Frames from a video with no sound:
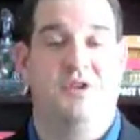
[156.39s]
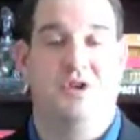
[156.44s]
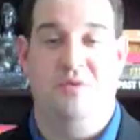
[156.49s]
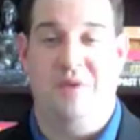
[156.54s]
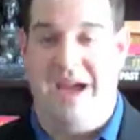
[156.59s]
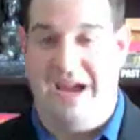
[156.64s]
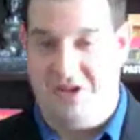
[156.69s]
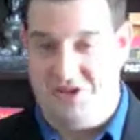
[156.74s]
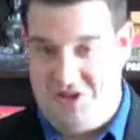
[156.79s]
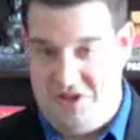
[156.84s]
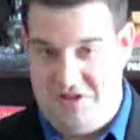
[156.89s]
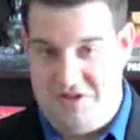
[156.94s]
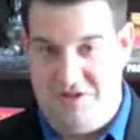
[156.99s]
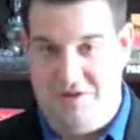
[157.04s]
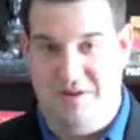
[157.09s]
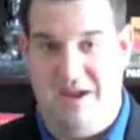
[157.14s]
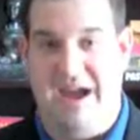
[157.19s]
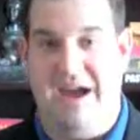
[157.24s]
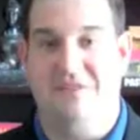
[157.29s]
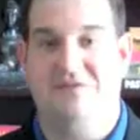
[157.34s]
you actually
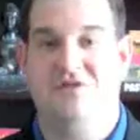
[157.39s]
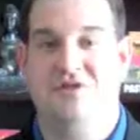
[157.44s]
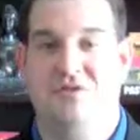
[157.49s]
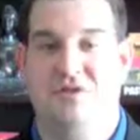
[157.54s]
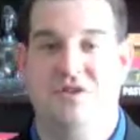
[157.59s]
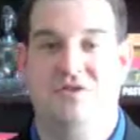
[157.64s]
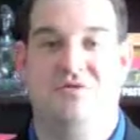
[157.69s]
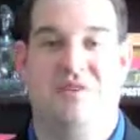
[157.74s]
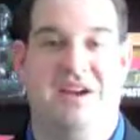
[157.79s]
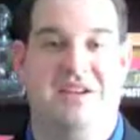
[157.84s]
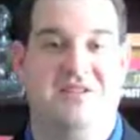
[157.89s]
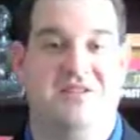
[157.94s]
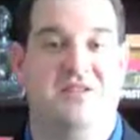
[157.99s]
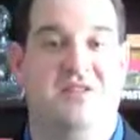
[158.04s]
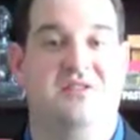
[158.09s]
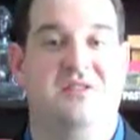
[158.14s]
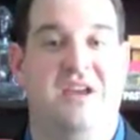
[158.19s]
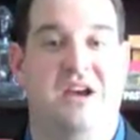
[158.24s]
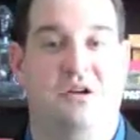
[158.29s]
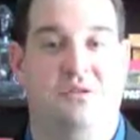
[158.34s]
do have to address
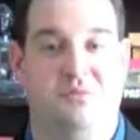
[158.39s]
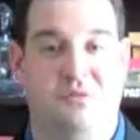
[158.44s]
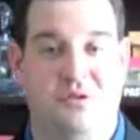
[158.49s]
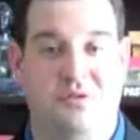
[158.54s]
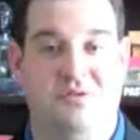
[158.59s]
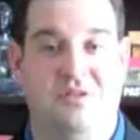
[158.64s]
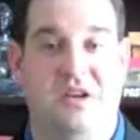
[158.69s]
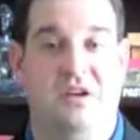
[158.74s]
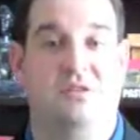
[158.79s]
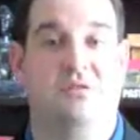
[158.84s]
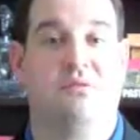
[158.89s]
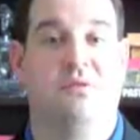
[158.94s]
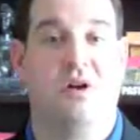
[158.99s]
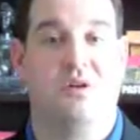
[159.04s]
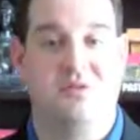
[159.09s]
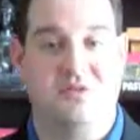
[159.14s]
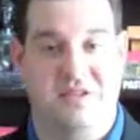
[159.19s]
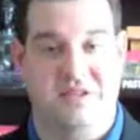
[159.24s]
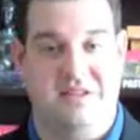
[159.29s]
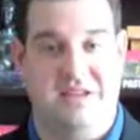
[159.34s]
the nail root that
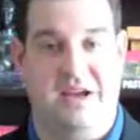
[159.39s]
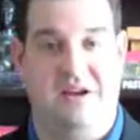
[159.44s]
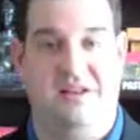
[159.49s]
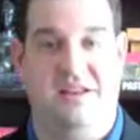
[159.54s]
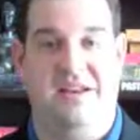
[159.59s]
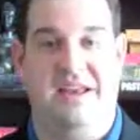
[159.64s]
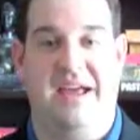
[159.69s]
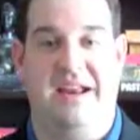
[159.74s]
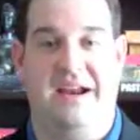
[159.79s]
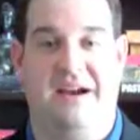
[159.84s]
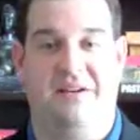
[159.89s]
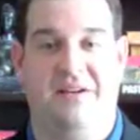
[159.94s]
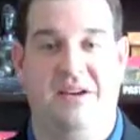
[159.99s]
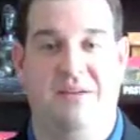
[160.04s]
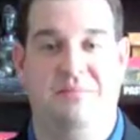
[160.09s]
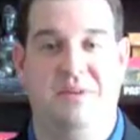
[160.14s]
grows the nail in that area,